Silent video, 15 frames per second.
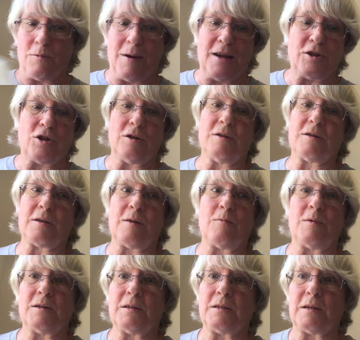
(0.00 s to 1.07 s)
directions at
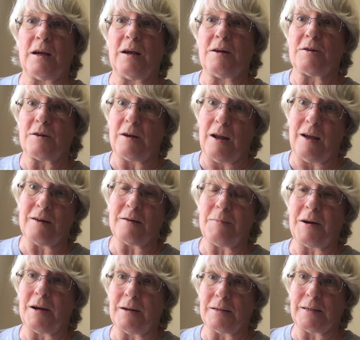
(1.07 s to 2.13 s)
one stage and had to
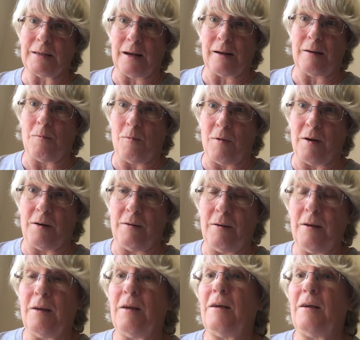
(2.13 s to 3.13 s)
buy a second one.